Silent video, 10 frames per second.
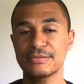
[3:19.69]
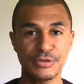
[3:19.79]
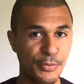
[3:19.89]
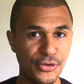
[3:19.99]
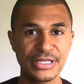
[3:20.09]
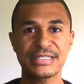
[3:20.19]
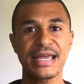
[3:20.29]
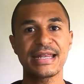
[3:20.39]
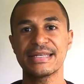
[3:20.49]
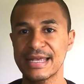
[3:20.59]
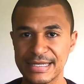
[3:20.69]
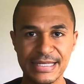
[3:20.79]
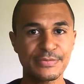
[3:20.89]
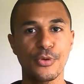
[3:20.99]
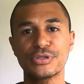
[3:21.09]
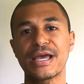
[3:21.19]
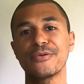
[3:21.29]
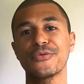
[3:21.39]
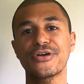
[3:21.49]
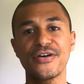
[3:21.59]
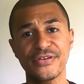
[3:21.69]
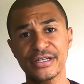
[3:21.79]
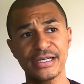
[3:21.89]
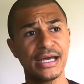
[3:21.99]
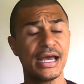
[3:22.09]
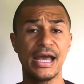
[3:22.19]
Your body's saying it needs more time to recover.